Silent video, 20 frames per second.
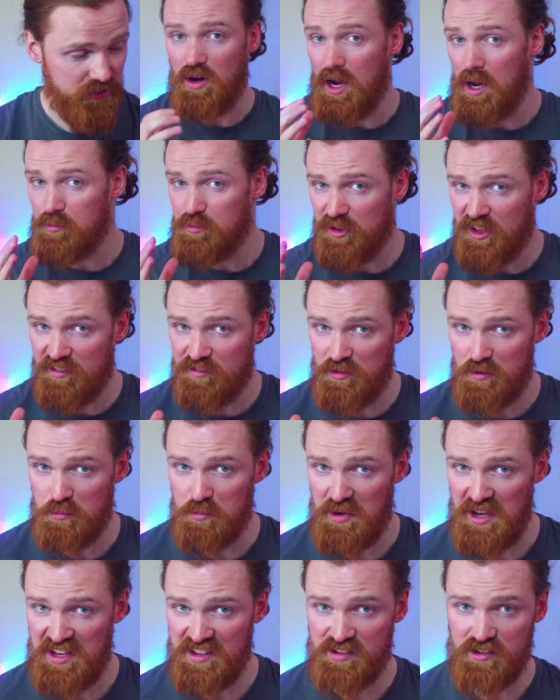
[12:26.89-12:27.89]
I'm giving
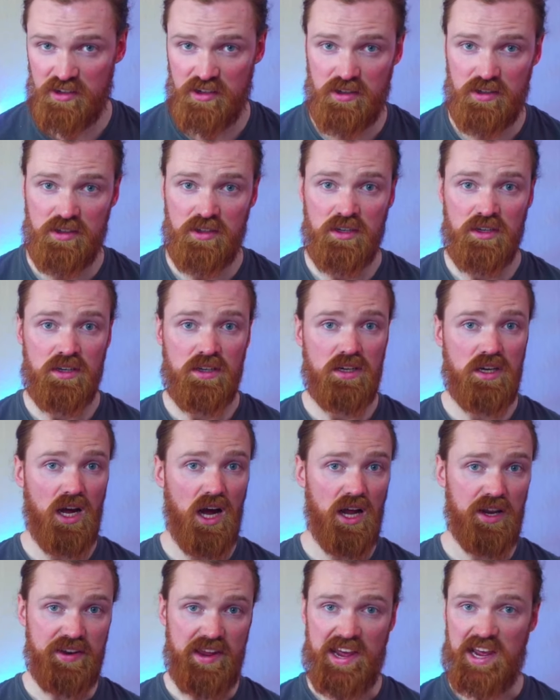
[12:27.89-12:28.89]
Betor
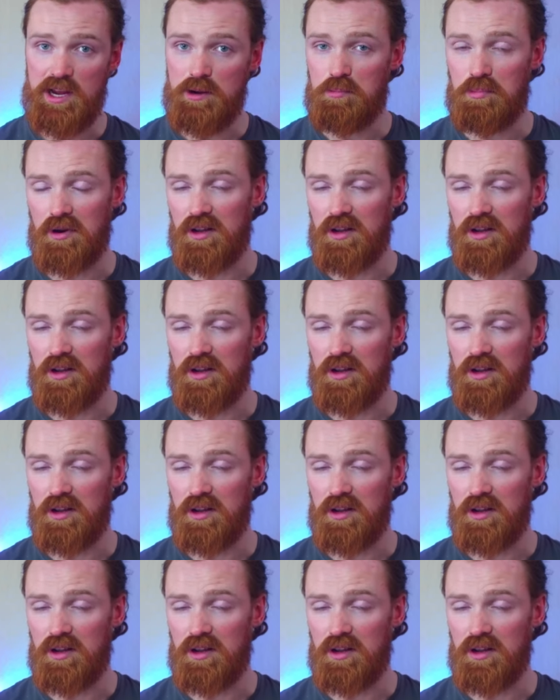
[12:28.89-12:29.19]
an A+.